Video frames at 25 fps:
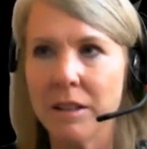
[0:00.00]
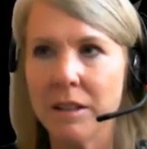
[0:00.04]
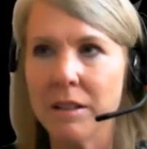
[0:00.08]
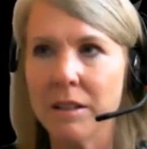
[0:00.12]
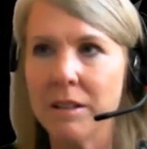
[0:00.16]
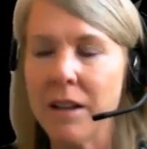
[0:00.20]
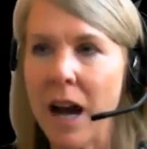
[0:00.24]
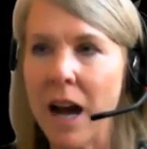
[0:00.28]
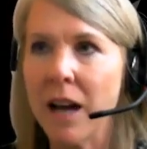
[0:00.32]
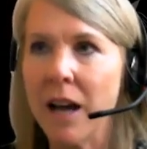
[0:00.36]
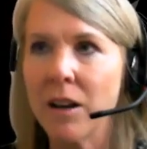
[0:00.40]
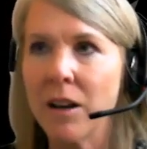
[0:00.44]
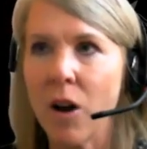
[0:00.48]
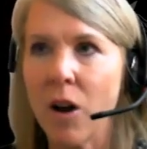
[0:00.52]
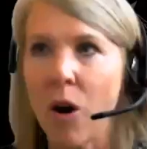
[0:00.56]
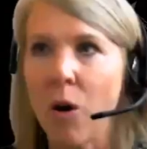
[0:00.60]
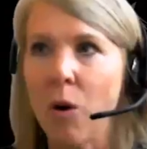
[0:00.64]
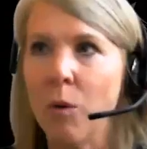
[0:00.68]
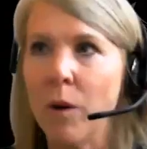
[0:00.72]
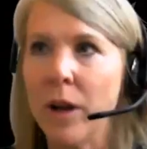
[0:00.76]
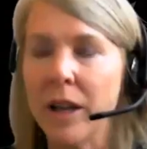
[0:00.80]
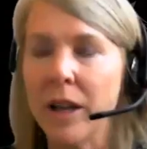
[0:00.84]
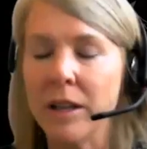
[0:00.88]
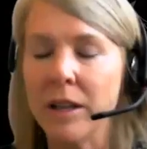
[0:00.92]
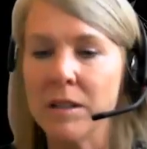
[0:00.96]
not
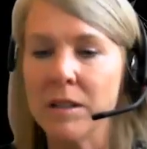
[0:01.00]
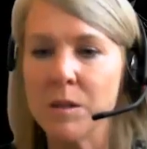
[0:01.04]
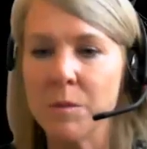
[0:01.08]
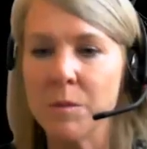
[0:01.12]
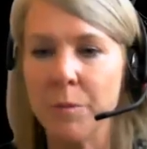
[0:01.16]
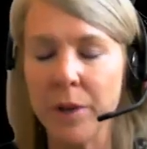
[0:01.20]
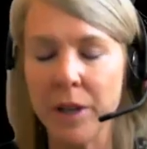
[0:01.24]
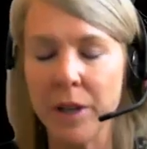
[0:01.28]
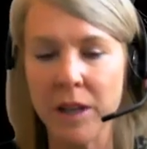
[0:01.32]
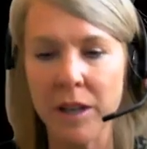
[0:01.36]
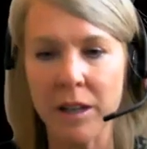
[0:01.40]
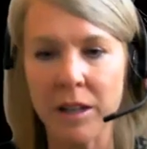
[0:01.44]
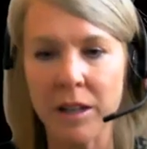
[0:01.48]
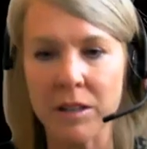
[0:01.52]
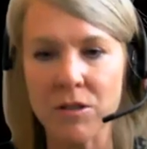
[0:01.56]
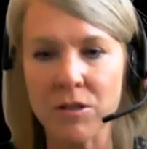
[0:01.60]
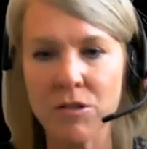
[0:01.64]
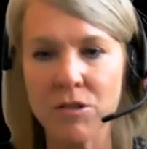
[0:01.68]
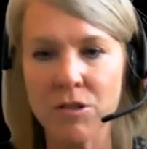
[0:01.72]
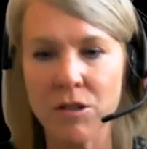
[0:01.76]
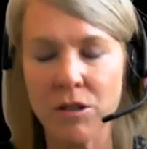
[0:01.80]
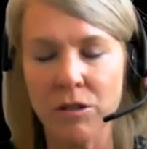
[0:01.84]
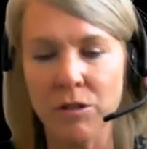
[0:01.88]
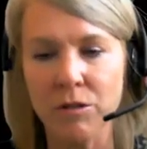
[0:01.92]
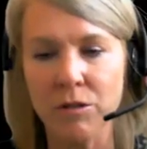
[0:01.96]
always being in
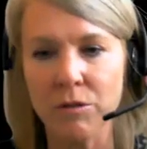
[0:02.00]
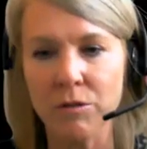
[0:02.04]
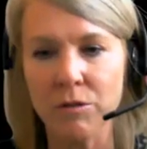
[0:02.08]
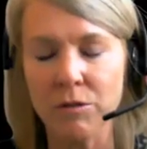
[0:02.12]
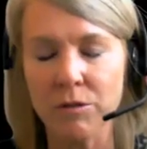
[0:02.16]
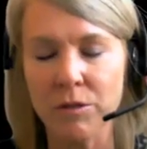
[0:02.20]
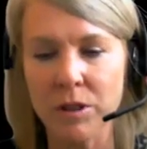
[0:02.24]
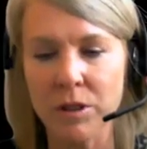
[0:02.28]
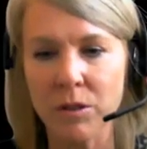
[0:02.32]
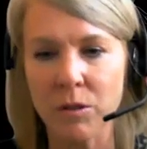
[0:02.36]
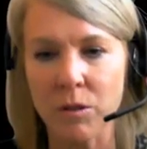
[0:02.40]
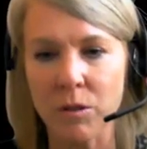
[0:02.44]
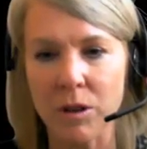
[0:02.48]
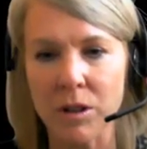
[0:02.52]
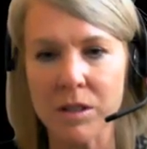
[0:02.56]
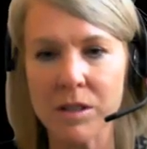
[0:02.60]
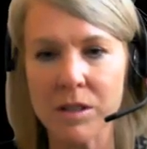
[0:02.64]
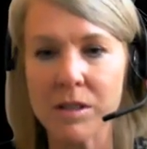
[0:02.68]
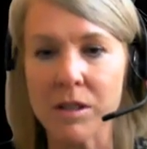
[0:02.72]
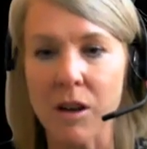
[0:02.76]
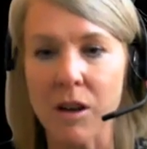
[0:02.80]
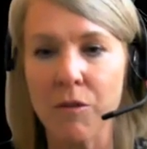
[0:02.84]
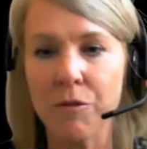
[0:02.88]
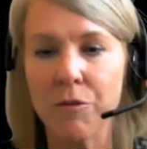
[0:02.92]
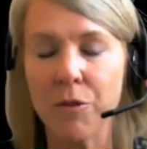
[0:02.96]
tune or
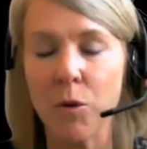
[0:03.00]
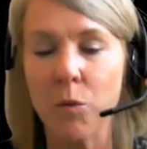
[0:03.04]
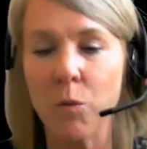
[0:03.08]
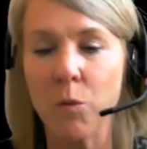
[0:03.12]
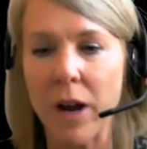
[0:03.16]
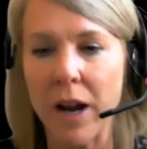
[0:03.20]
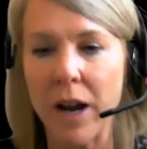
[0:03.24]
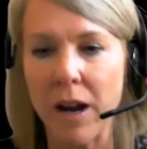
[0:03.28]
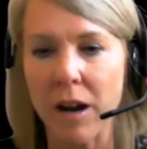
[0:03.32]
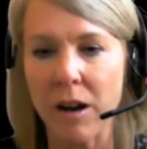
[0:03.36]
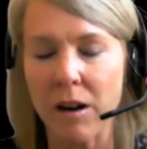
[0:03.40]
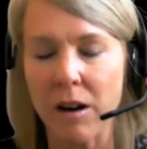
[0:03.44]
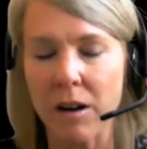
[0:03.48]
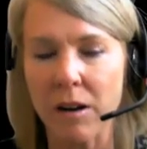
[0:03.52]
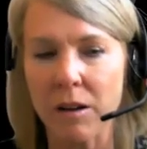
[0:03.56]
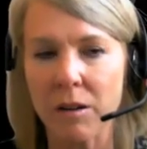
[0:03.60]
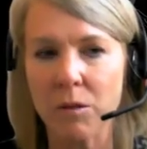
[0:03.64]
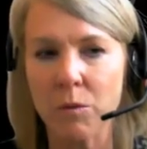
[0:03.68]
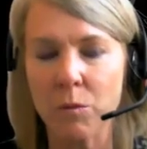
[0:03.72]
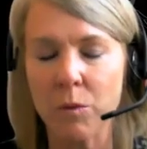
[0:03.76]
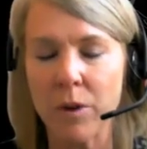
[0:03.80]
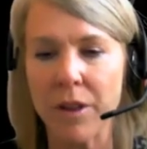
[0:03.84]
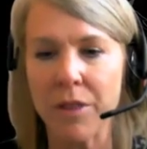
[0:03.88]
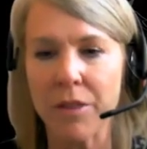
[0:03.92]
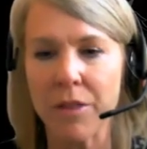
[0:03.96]
self-aware
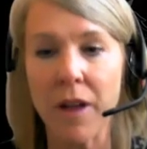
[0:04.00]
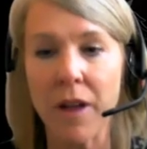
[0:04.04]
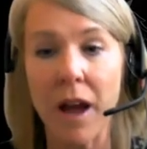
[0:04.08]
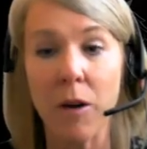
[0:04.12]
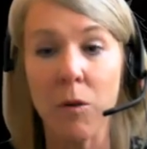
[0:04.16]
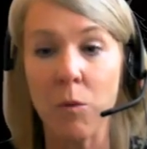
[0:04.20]
with